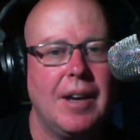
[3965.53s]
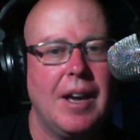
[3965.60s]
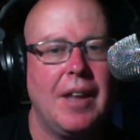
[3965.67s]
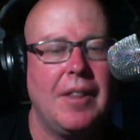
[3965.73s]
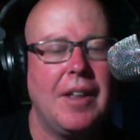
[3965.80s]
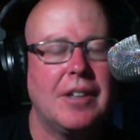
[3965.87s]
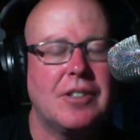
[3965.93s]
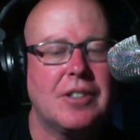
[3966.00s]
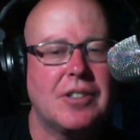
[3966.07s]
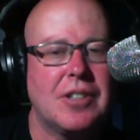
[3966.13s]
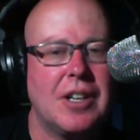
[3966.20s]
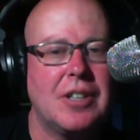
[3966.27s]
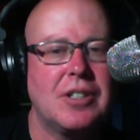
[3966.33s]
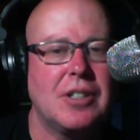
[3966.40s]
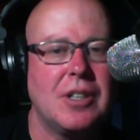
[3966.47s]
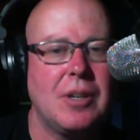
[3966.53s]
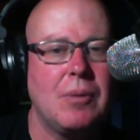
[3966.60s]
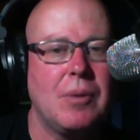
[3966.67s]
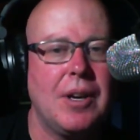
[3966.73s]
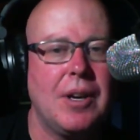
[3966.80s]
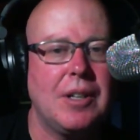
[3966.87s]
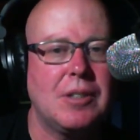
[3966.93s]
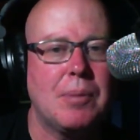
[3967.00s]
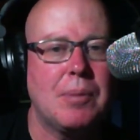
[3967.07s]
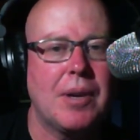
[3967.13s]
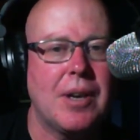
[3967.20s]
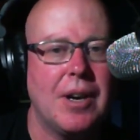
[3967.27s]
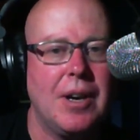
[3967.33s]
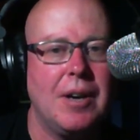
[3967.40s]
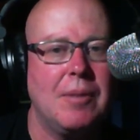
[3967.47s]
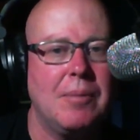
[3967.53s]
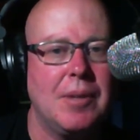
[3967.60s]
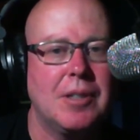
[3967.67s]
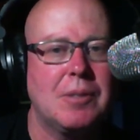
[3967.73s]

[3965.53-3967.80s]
And that's essentially what it's become.